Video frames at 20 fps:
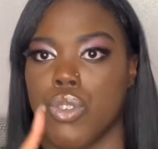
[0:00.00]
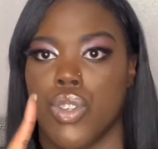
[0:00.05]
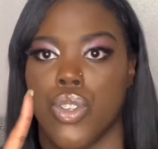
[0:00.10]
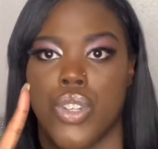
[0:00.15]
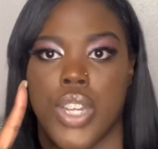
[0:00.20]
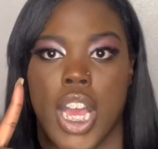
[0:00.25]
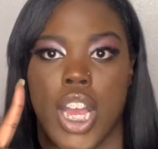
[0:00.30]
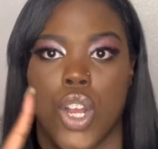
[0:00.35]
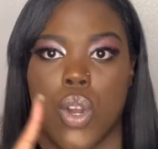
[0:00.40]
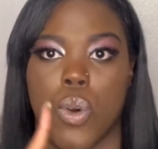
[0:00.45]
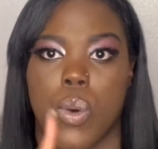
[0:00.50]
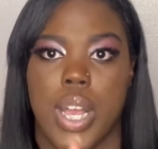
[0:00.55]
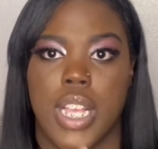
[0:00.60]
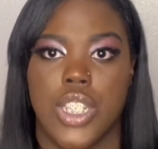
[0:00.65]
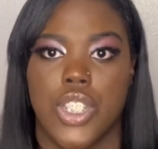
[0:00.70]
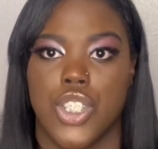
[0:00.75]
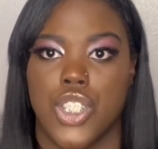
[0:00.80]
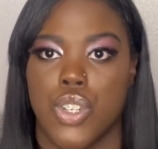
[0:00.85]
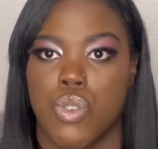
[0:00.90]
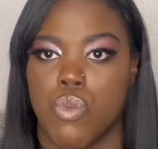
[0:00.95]
Do not
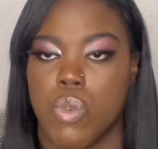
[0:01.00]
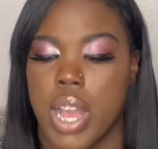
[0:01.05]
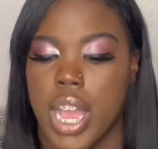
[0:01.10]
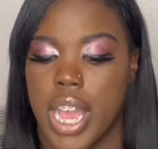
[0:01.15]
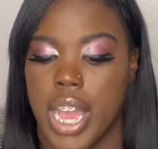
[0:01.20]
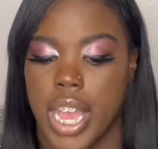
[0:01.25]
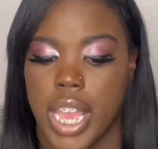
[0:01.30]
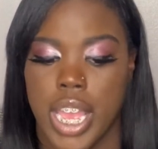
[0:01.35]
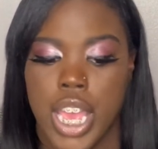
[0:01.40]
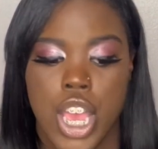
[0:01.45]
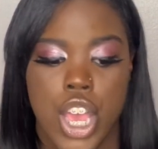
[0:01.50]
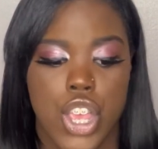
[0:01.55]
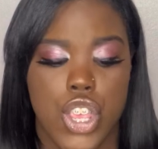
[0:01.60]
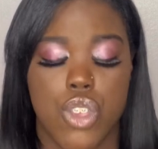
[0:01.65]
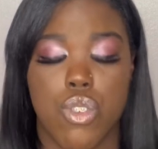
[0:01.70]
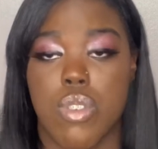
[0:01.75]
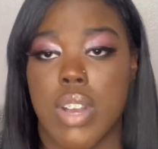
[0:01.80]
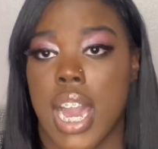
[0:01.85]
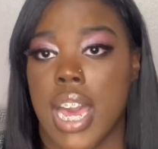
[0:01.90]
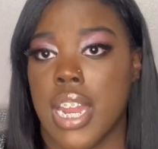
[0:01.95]
question why
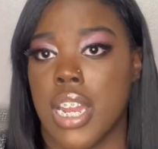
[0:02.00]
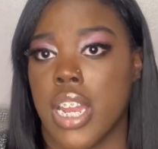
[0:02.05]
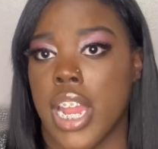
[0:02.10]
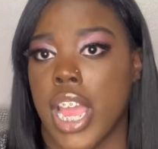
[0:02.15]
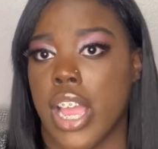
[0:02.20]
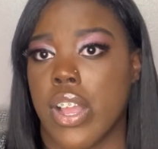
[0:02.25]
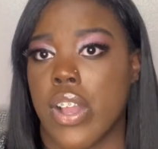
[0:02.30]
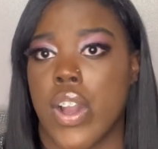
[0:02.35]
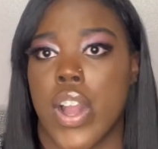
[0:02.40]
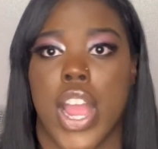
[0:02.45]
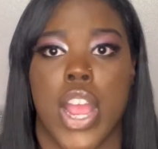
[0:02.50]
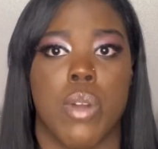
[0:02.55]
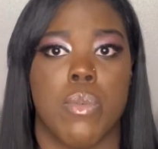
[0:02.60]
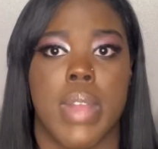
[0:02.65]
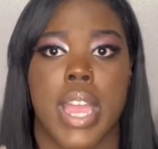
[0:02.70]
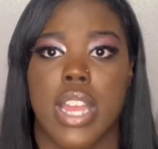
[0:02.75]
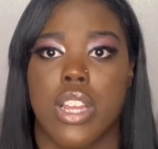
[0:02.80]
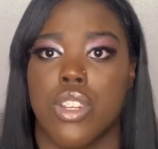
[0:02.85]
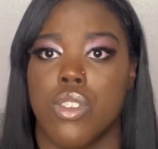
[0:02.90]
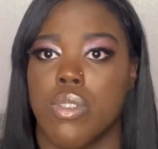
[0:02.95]
you got in that car
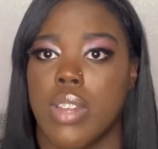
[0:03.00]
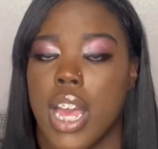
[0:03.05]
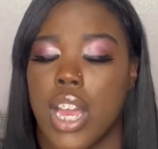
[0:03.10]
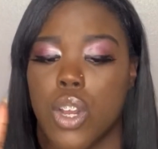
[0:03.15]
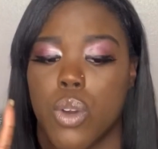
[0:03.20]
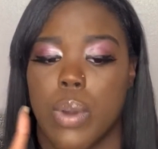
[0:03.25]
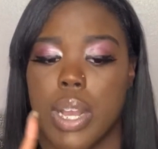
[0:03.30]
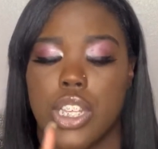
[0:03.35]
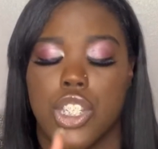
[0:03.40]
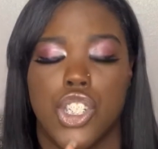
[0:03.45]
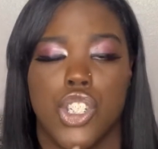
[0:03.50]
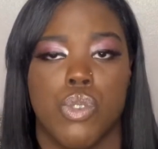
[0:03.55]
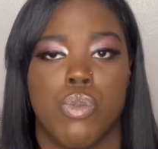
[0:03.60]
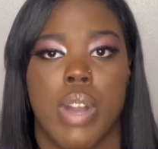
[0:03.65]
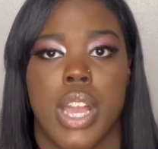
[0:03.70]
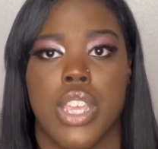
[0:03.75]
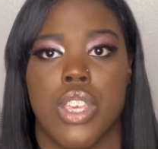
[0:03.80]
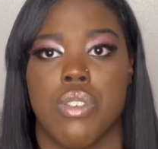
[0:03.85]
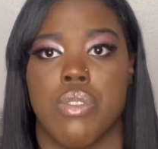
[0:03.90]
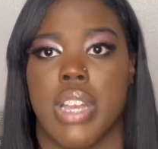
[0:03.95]
wreck. Do not question
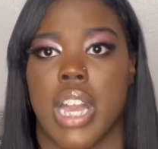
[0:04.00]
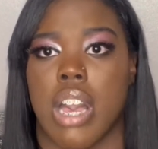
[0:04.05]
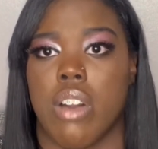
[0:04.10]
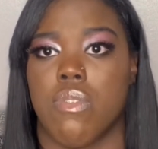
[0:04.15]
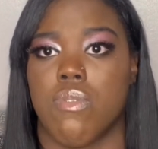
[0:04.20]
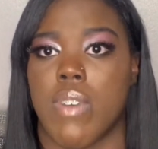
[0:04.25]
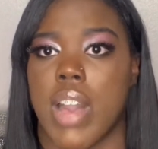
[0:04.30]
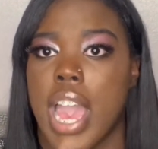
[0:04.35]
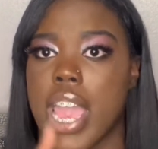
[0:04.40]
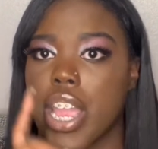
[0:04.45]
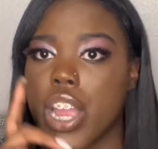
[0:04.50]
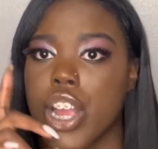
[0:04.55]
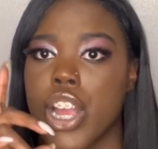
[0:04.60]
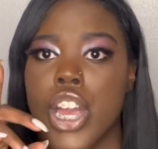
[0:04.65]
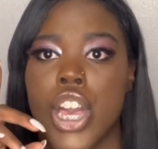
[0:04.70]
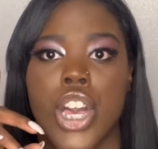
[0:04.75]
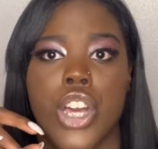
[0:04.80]
why you got fired.